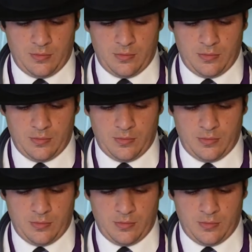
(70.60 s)

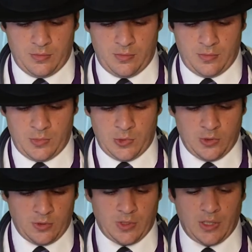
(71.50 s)

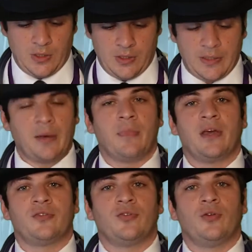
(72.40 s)
Yep. Okay. And
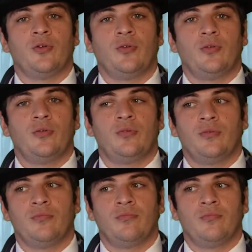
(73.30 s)
that makes you...